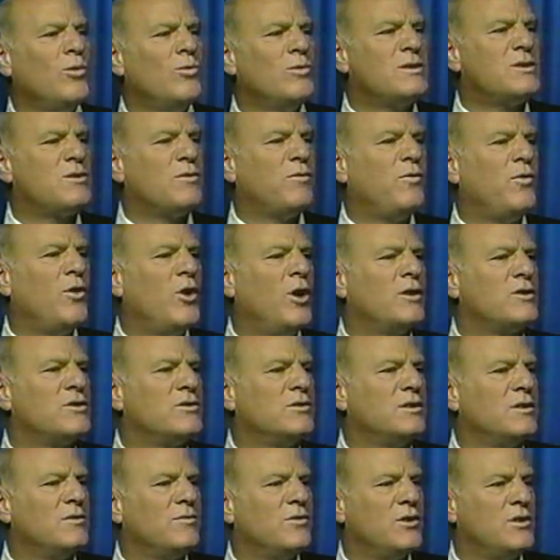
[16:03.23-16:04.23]
was to foster
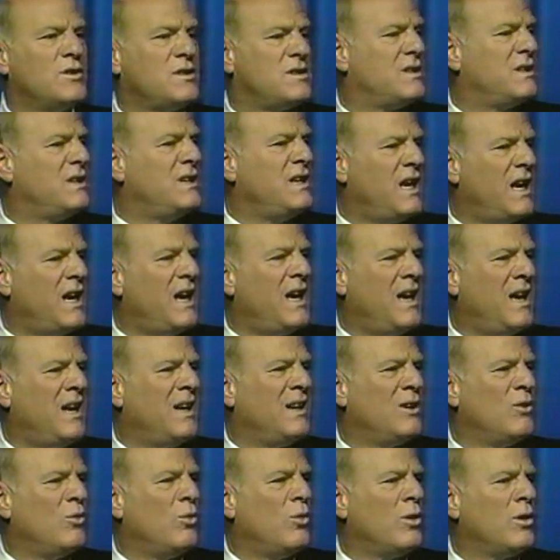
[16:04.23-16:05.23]
diversity, and
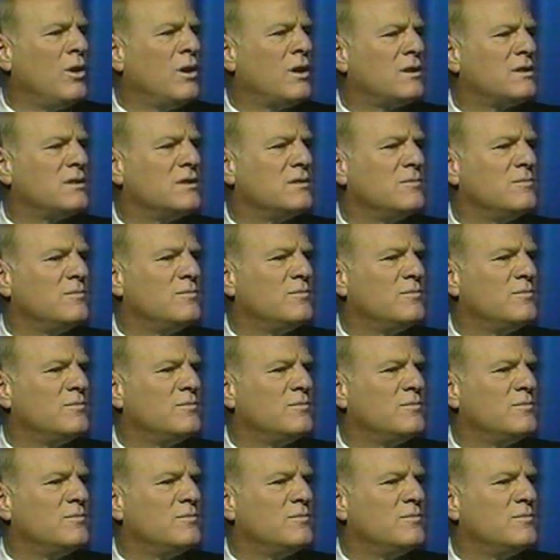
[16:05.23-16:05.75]
it worked.